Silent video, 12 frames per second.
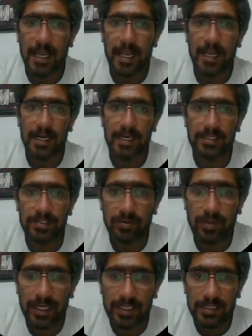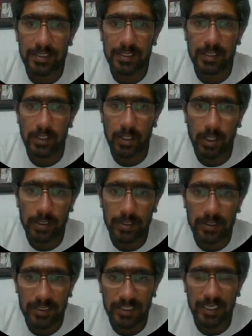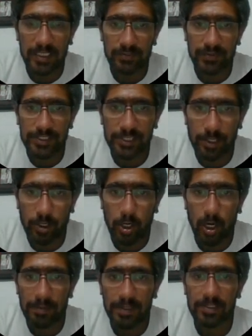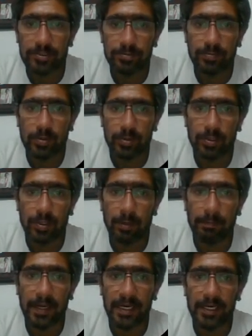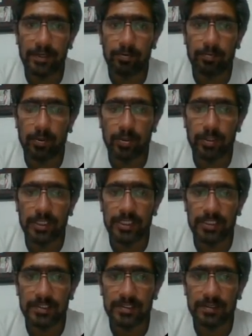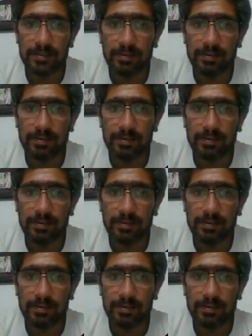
And let's look at cells which are common to both or buddy to both these.